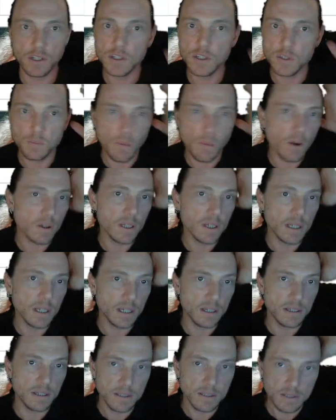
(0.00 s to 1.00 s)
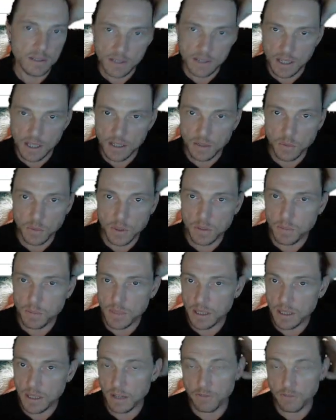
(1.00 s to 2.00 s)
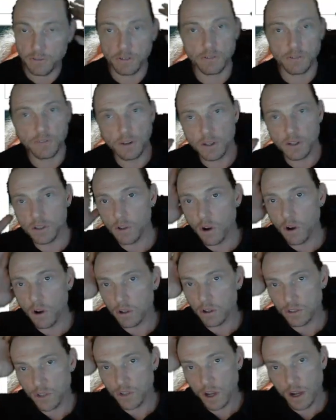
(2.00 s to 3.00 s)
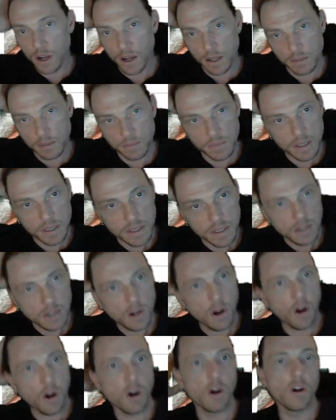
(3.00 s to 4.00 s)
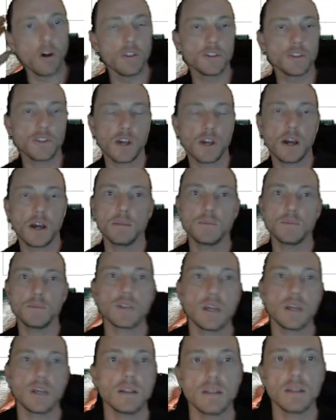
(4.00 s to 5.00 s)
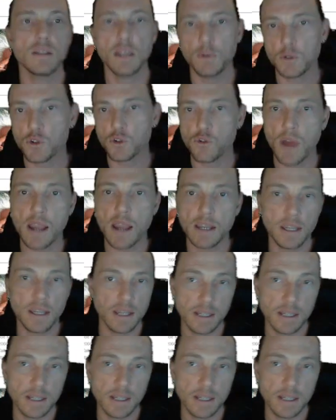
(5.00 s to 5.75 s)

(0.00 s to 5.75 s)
his marketing data with me, and for a very long time, all the times that they were tracking,